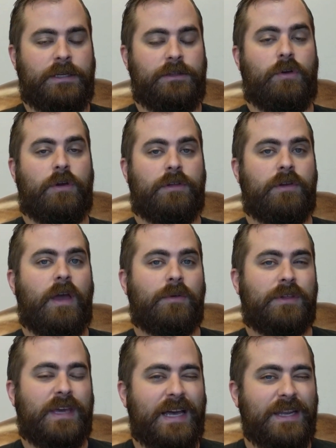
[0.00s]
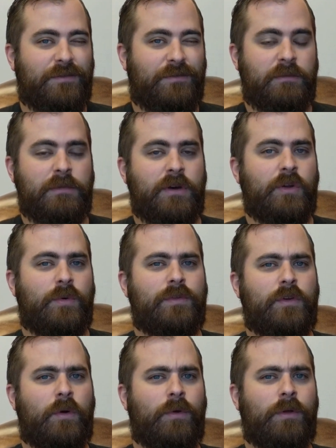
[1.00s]
So I was kind of familiar with
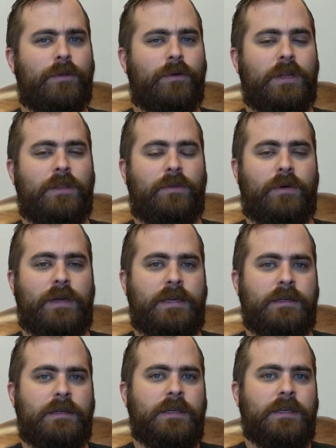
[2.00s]
Psalm 133,